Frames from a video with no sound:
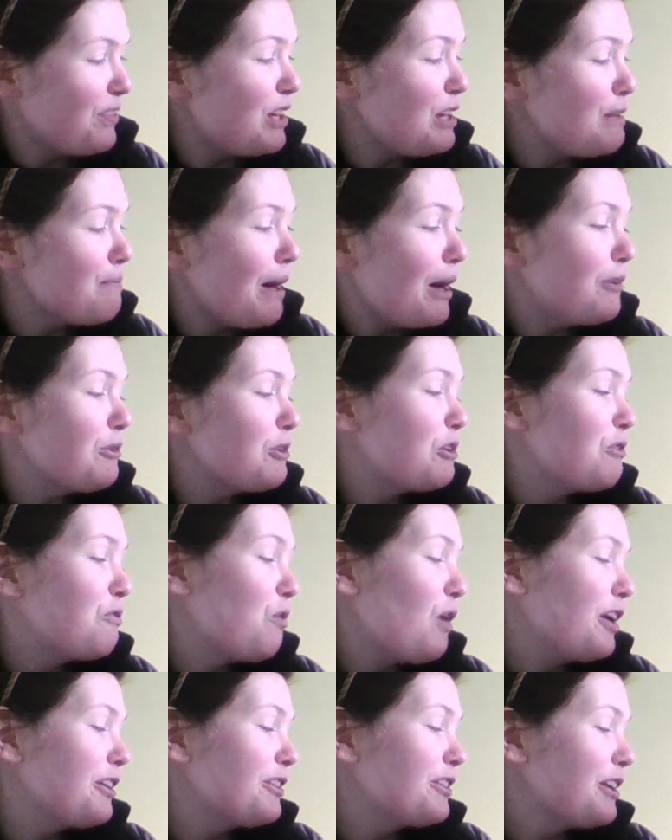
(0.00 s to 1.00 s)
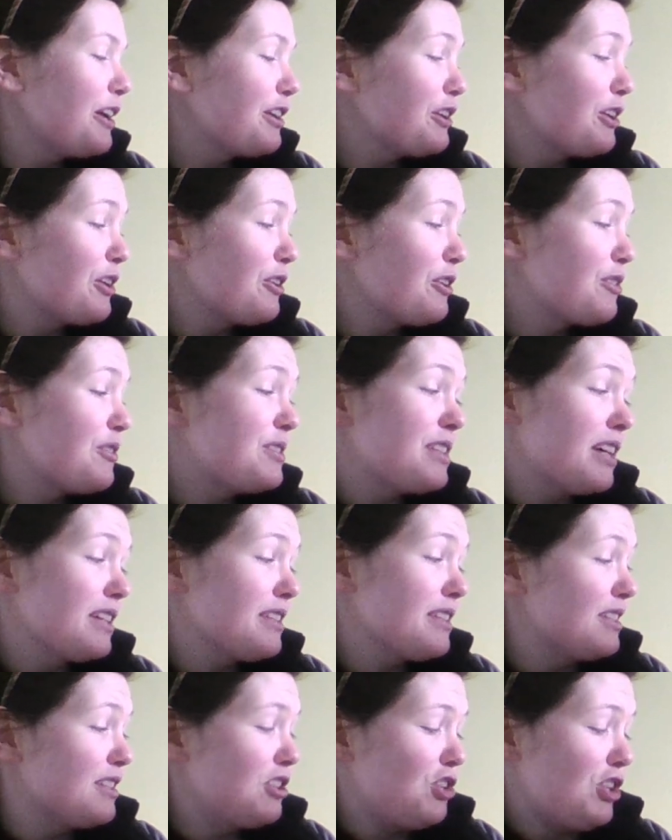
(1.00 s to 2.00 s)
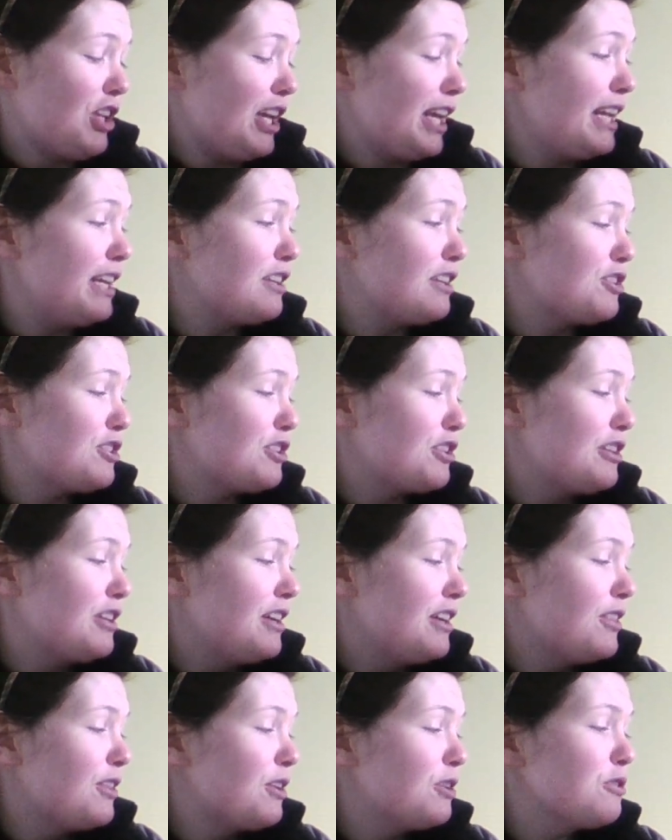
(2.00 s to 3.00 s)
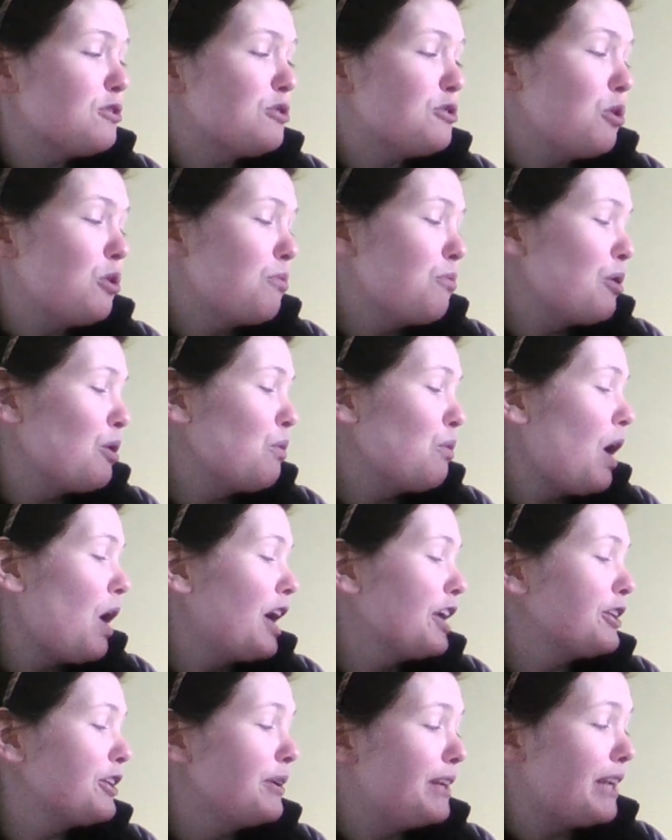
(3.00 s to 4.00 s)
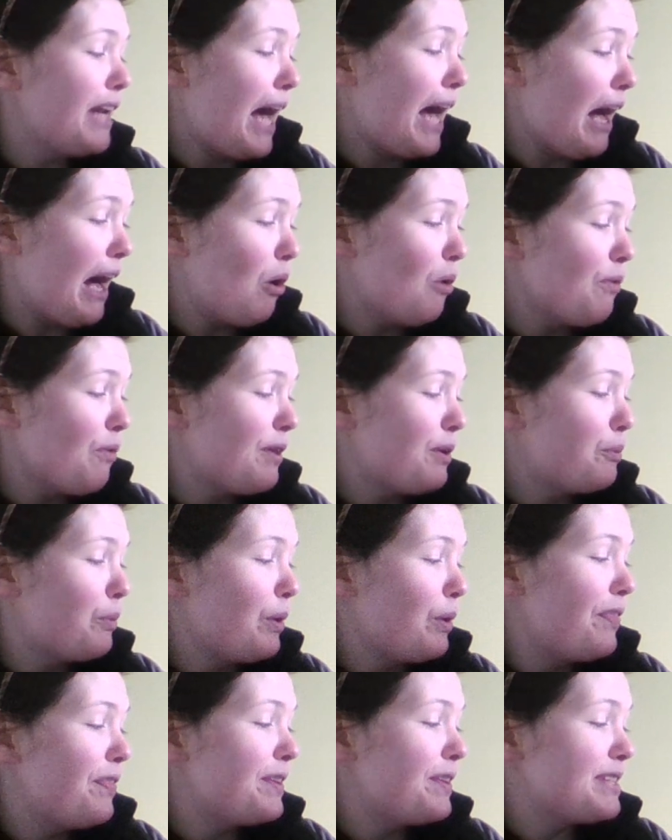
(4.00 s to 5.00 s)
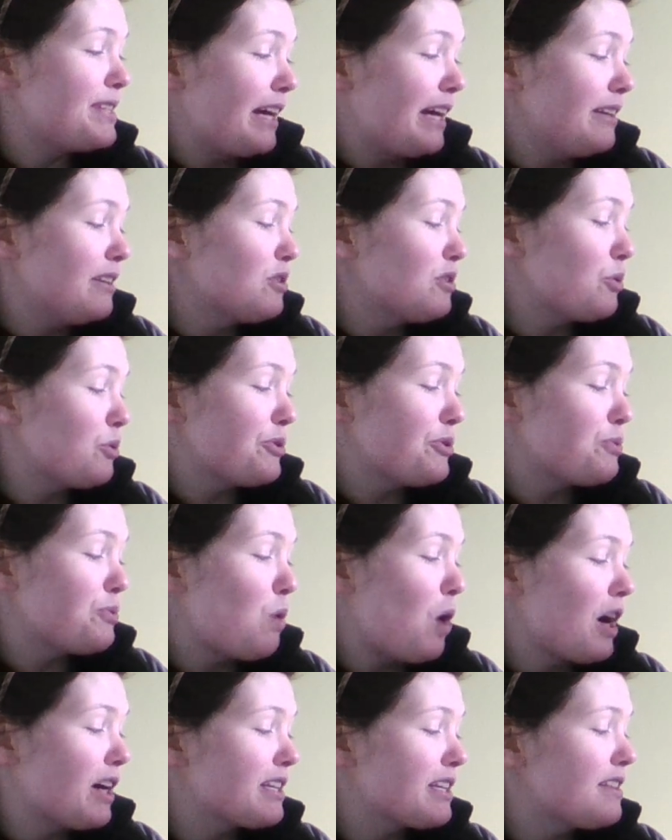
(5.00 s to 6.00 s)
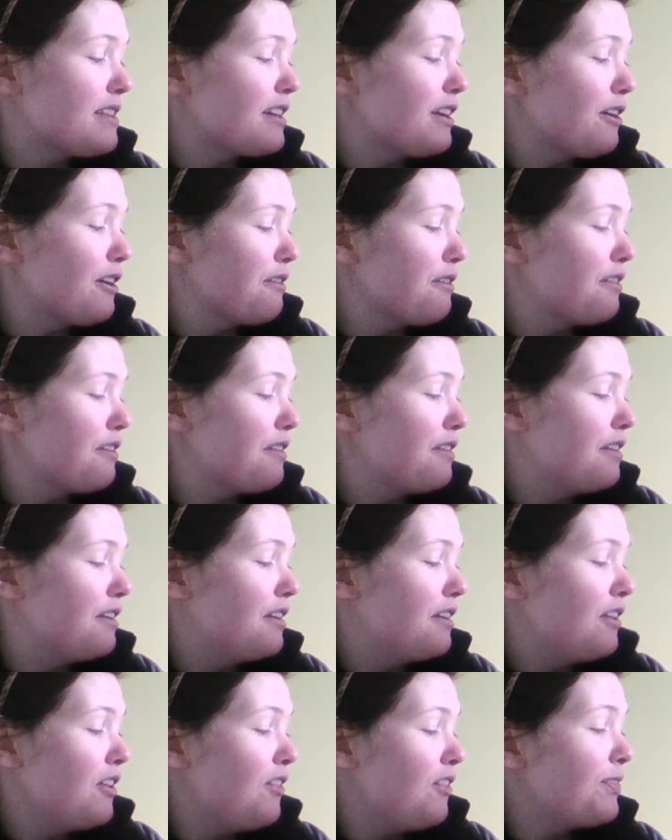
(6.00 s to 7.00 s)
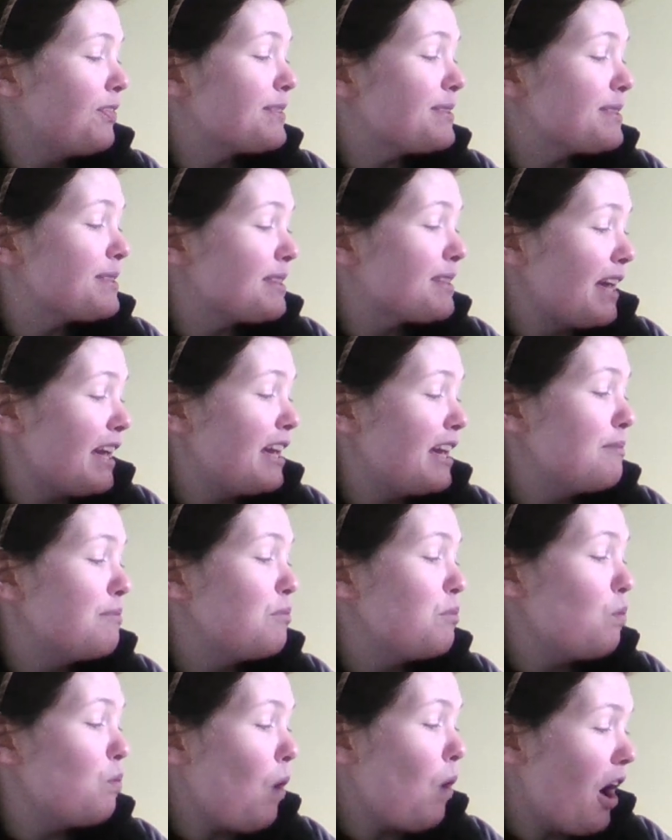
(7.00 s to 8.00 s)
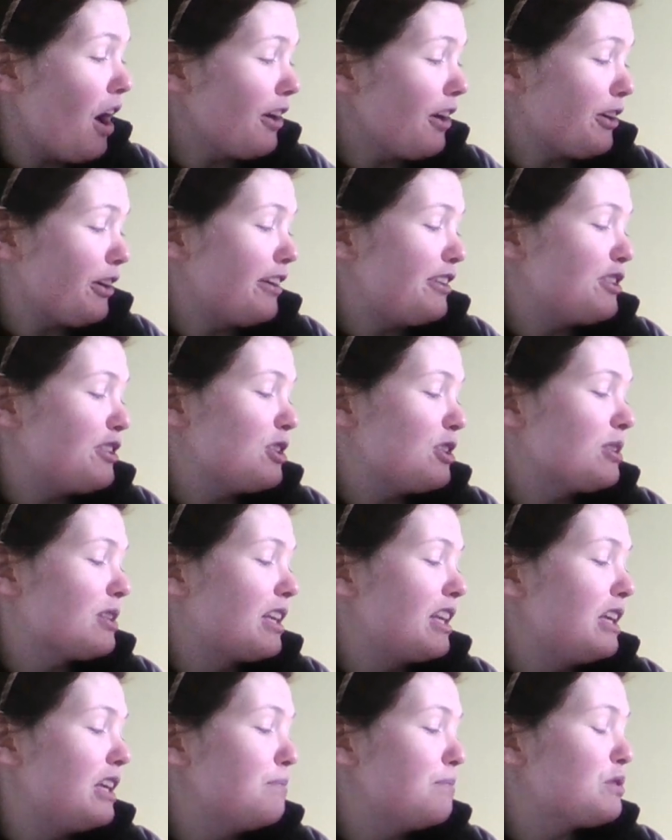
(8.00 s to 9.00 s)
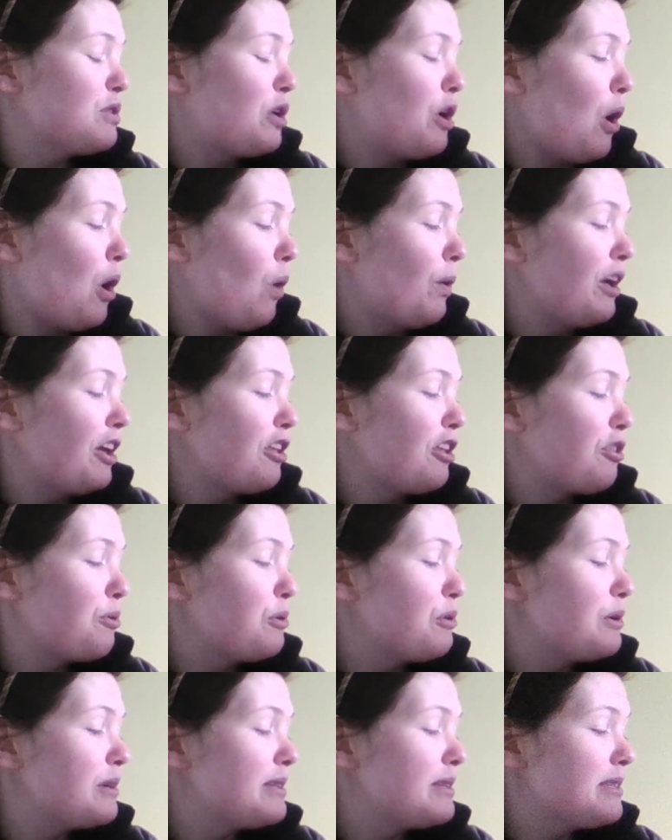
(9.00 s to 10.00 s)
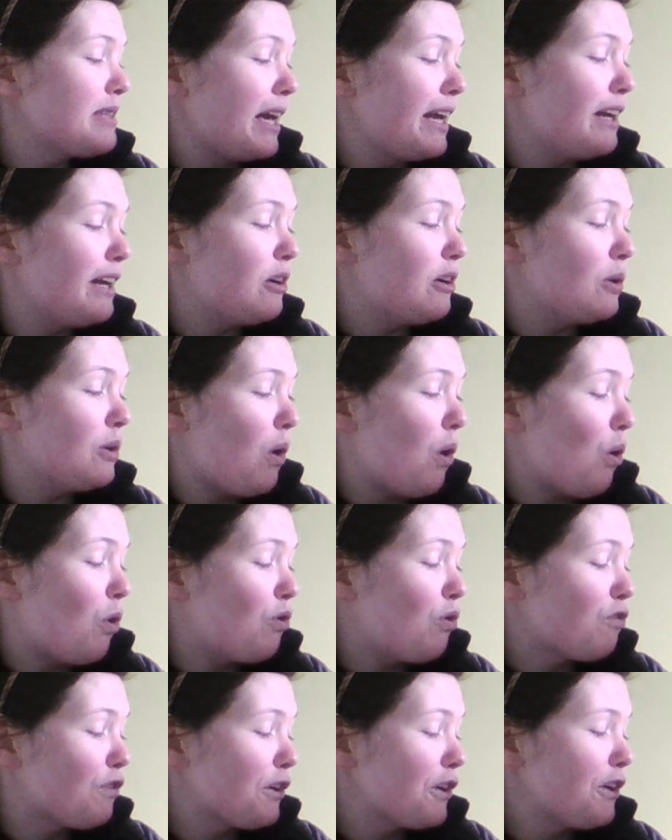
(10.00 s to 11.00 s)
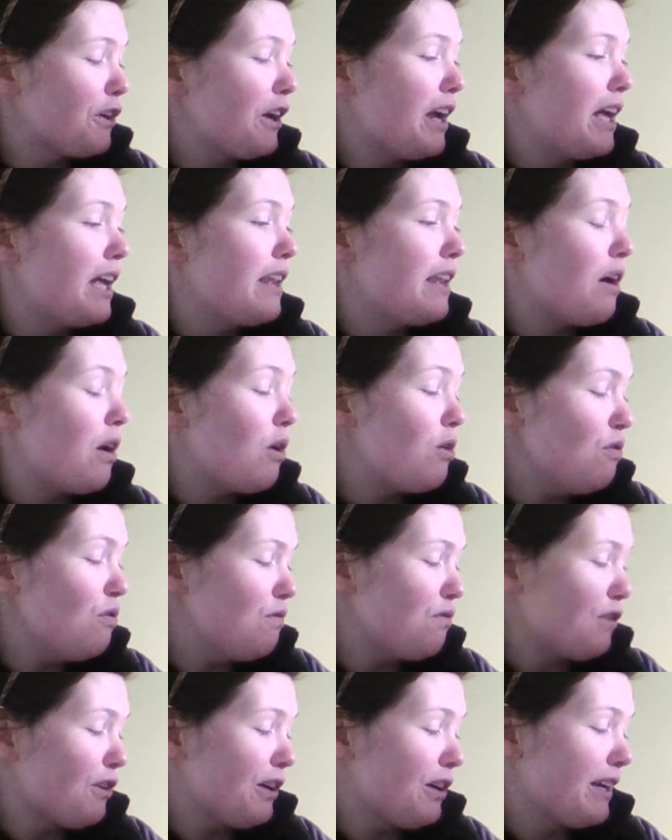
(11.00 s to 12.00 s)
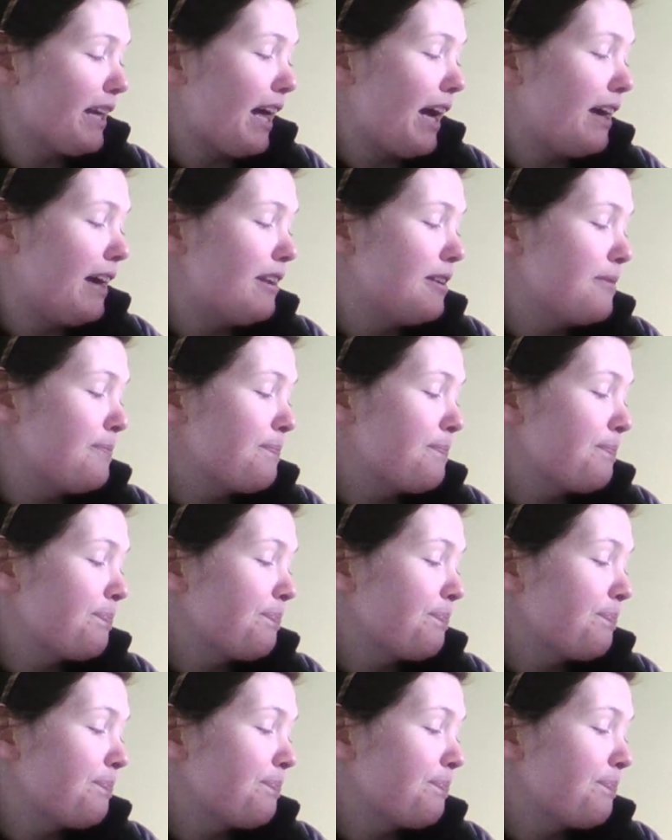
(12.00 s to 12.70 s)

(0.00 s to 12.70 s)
The amount of water on Earth doesn't change. There's no more water now than when the dinosaurs walked the Earth. The same water just keeps going through a cycle over and over again.